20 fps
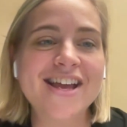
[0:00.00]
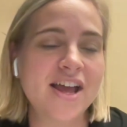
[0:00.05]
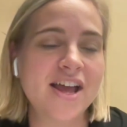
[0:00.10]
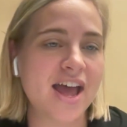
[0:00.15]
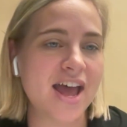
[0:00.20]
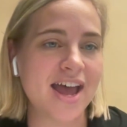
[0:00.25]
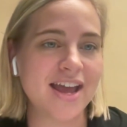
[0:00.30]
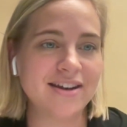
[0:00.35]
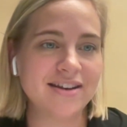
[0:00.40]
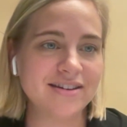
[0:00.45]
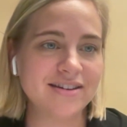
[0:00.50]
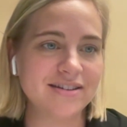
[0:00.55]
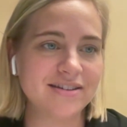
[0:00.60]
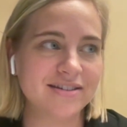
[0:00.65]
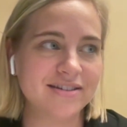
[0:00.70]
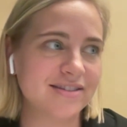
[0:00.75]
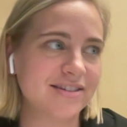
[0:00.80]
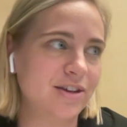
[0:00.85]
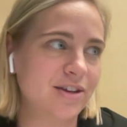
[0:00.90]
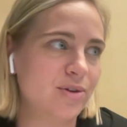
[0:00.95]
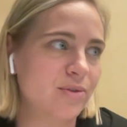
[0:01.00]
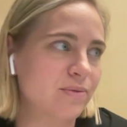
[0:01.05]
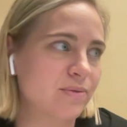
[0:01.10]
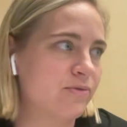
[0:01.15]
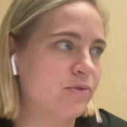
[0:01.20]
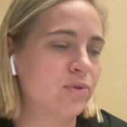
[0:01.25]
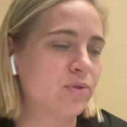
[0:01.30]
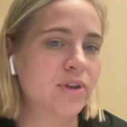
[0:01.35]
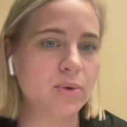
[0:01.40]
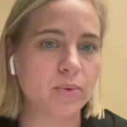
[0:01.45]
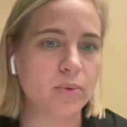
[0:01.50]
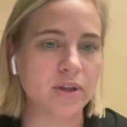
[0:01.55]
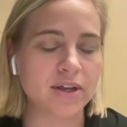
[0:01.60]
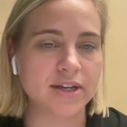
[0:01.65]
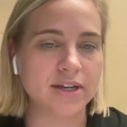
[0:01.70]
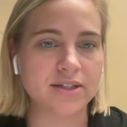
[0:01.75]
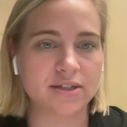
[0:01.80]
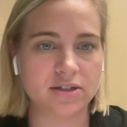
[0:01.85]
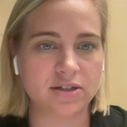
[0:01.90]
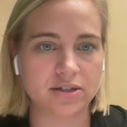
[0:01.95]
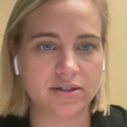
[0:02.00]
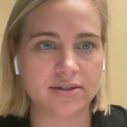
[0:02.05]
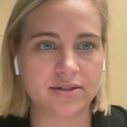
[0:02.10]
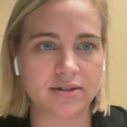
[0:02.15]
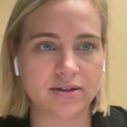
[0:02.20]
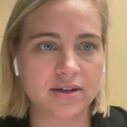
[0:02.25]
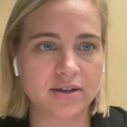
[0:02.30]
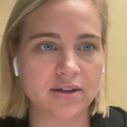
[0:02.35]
and, fully willing to just